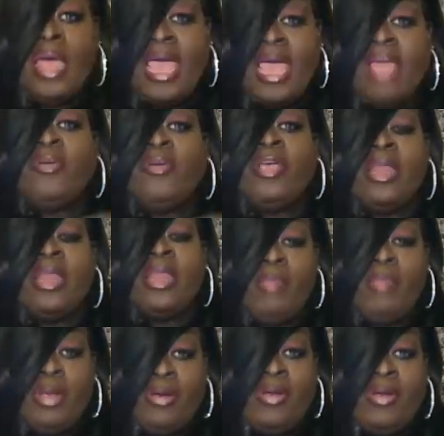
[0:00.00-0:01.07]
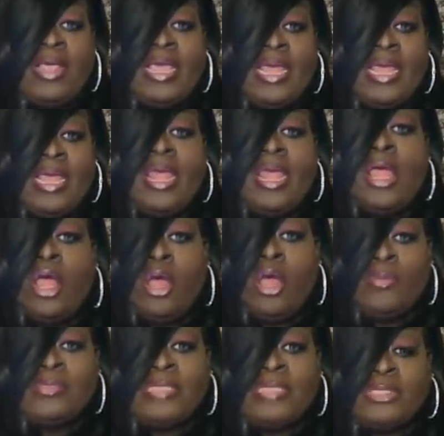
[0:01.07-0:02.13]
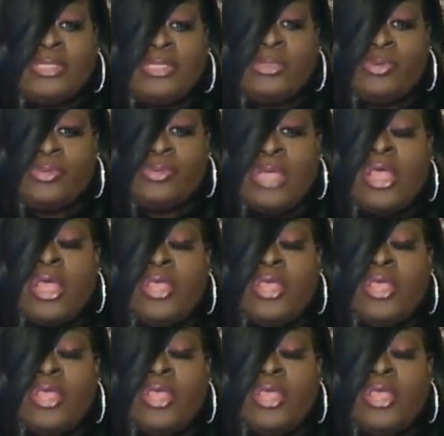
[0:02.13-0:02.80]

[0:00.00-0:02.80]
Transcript: African American homosexuals,